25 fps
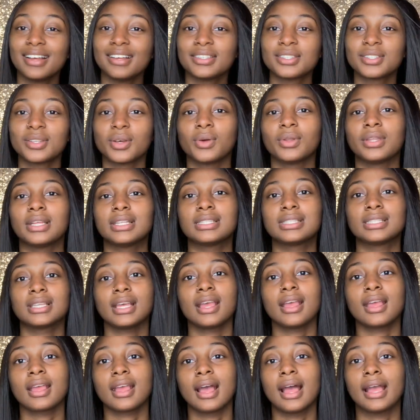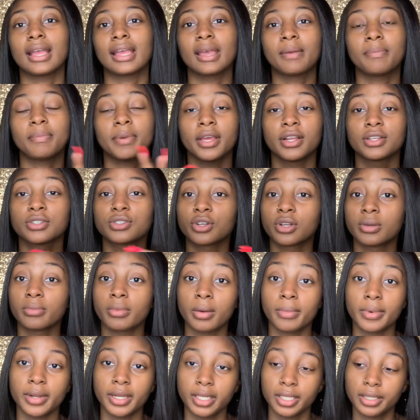So let's say I get paid a certain
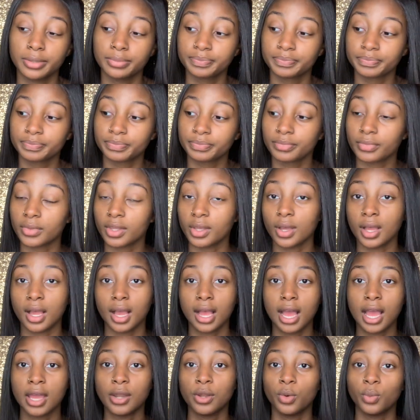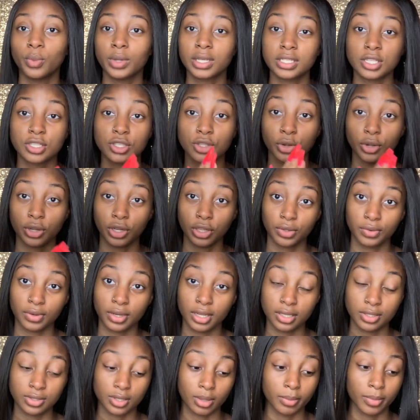amount of money. I know weeks is
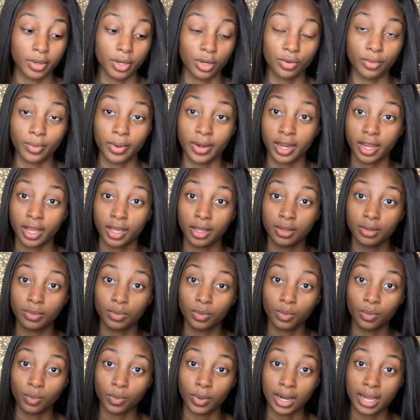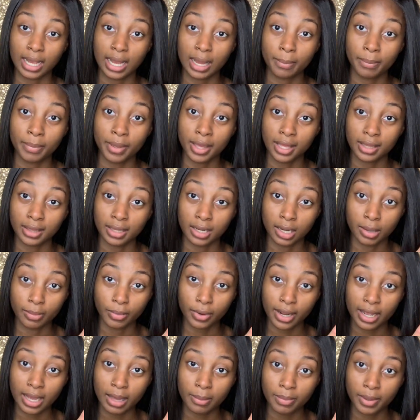33, so I'm gonna write what I got paid, the
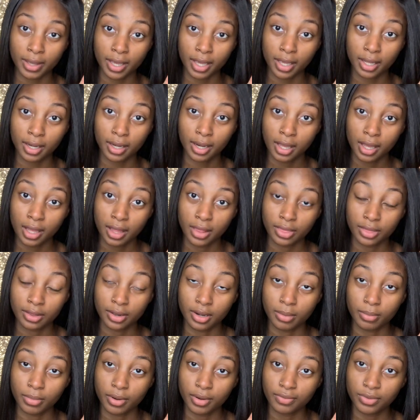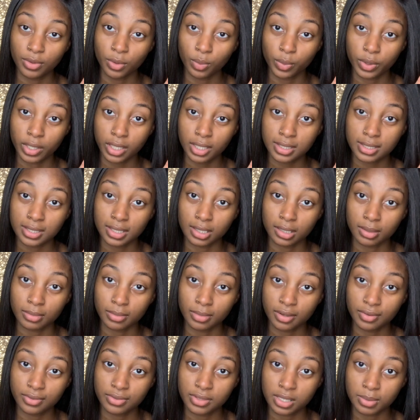number I got paid, the number of the weeks, the
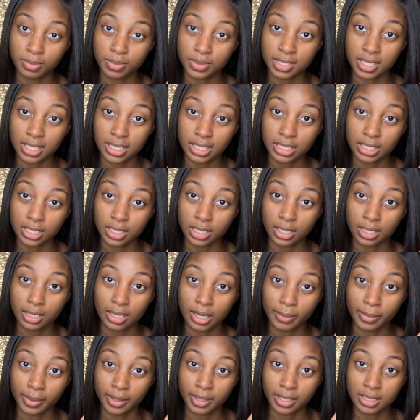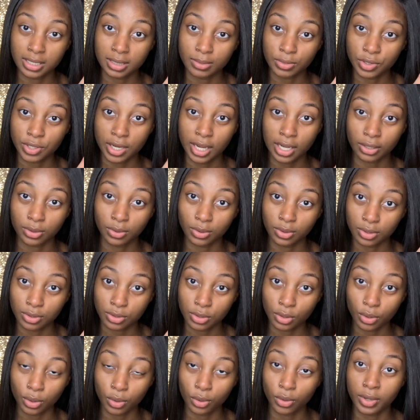number of substation. I'm gonna subtract through the
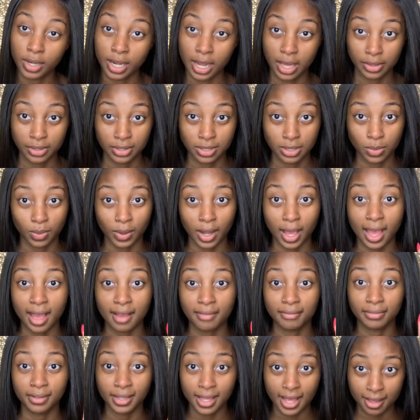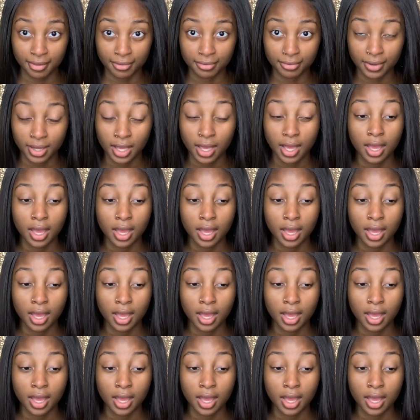total. Now this is what I have left.